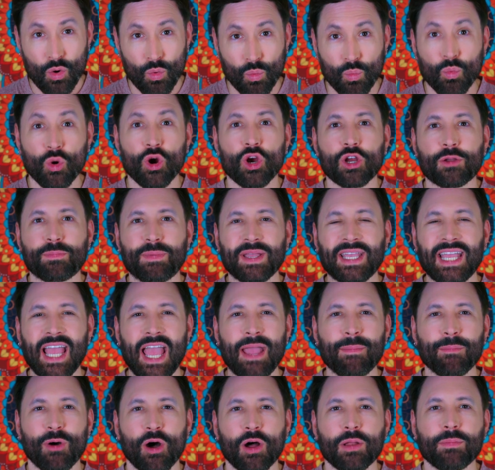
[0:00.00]
Work
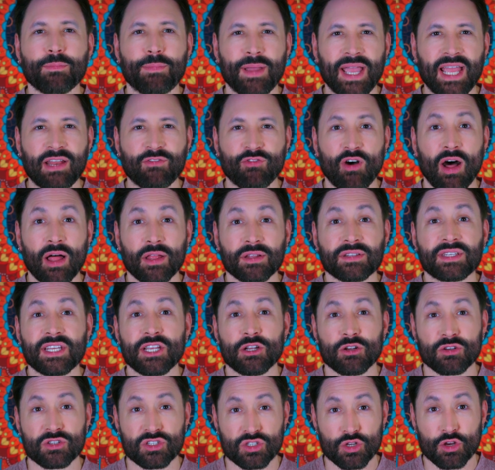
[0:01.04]
became unpaid
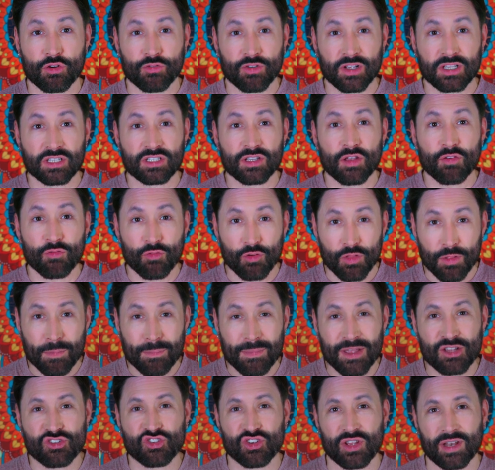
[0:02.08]
volunteer service for the
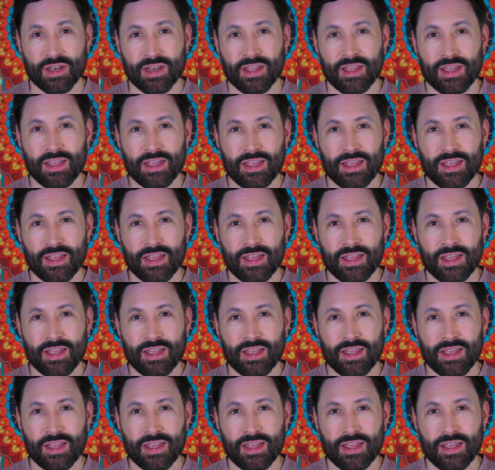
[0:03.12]
mission.